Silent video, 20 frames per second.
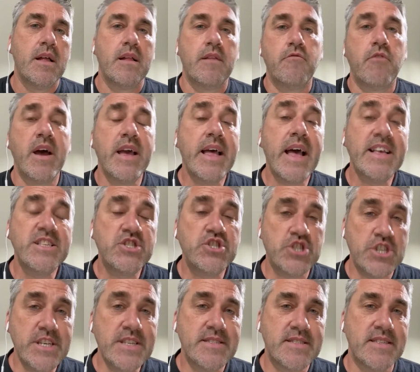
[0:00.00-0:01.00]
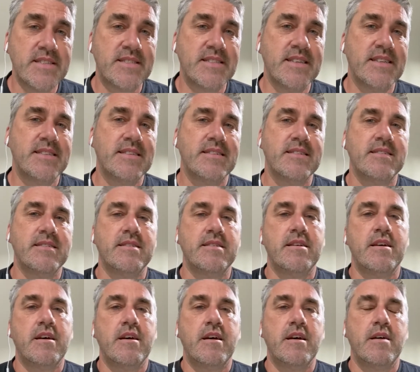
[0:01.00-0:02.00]
right, as Jesus did.
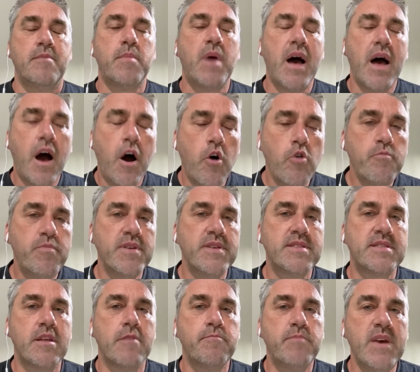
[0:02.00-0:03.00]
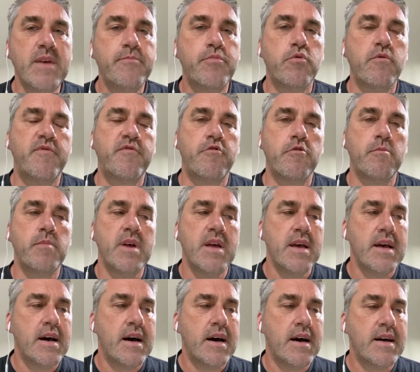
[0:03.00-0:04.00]
My hope is that people from
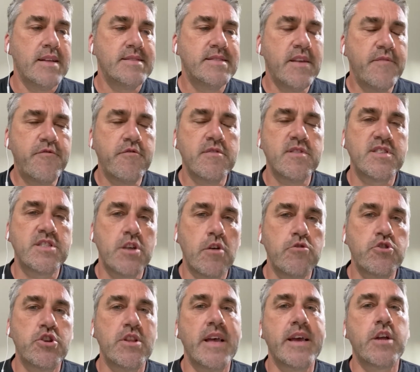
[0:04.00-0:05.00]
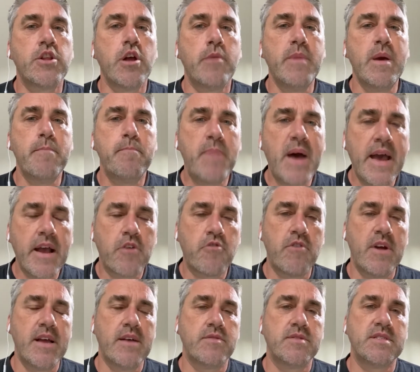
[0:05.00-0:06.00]
different social economic
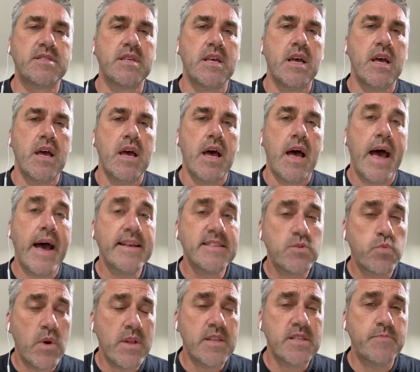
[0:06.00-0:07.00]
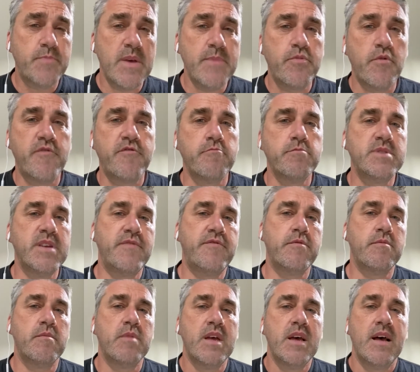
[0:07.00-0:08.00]
backgrounds as well as people from
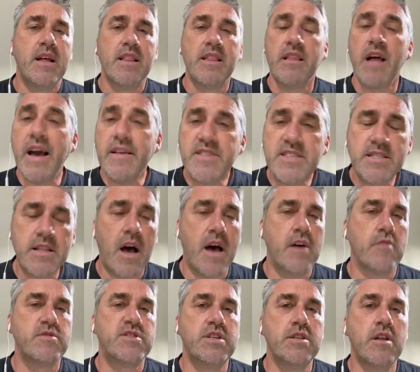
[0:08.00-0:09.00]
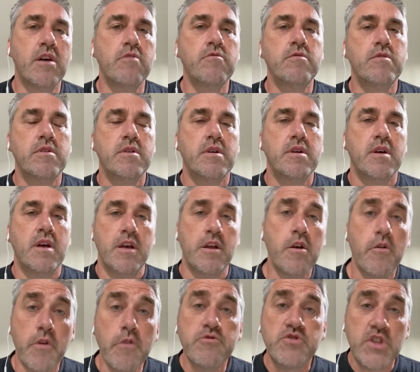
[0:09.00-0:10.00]
different lifestyles,
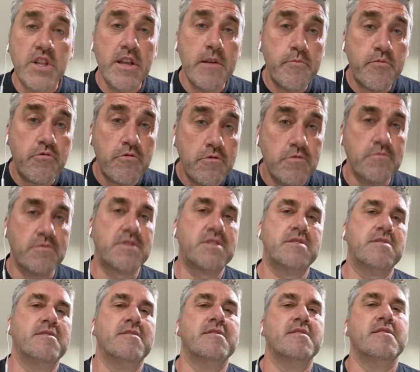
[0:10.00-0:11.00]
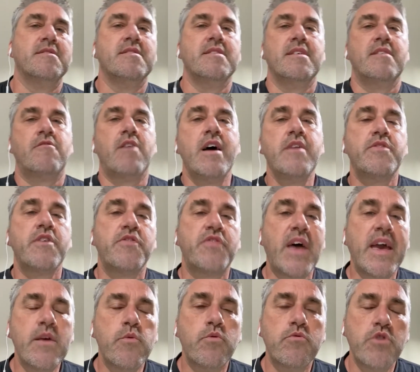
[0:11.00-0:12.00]
those liberals, right? That
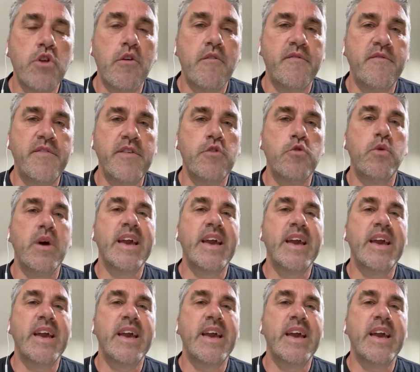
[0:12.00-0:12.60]
they will not feel